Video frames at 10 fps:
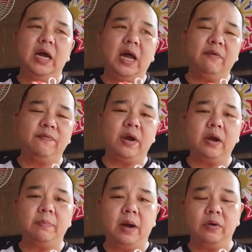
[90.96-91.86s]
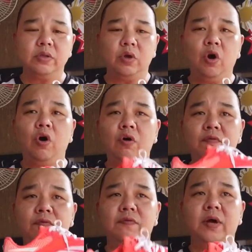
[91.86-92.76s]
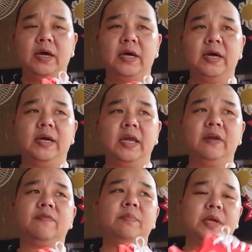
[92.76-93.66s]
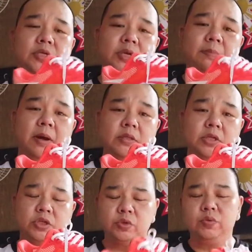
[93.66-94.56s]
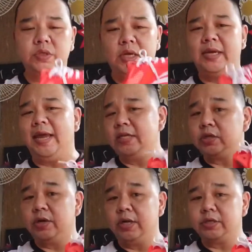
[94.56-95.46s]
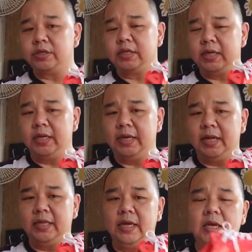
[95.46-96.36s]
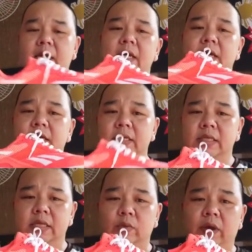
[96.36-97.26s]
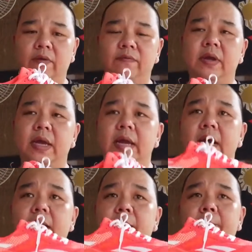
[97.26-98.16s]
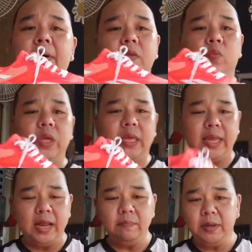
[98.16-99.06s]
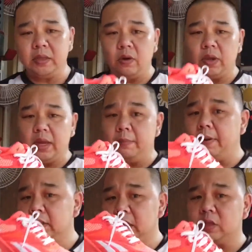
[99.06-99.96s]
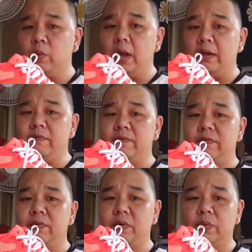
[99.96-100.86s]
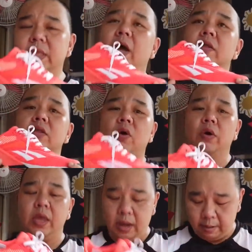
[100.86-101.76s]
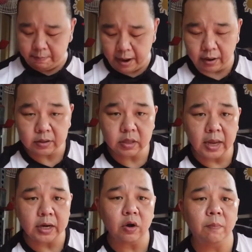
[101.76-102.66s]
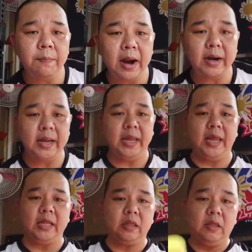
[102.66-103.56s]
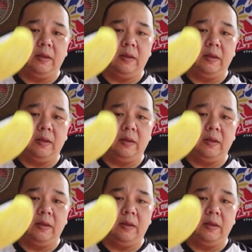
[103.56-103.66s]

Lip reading: a fair amount of information about the shoes in case you're interested in getting the 12. But we can't be talking about the 12 without talking about and comparing it